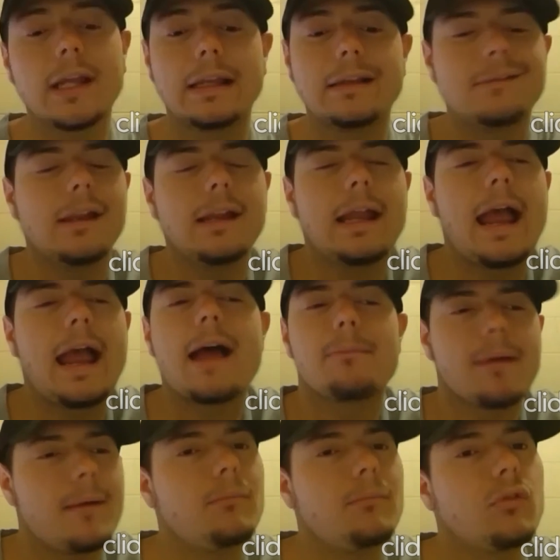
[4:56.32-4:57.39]
at it, J.
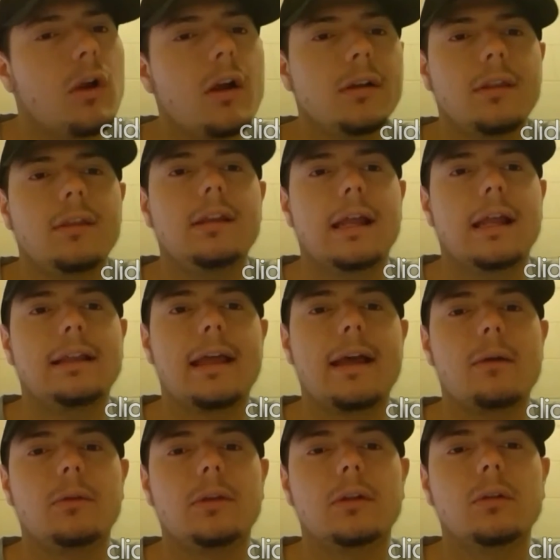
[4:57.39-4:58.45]
Happ, I'm starting to see that
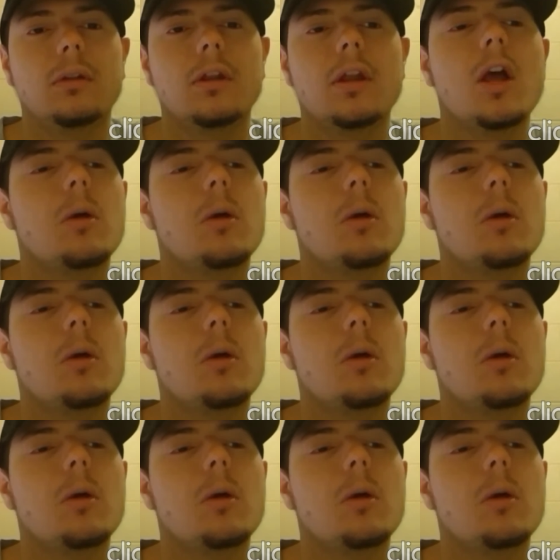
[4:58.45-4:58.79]
downhill.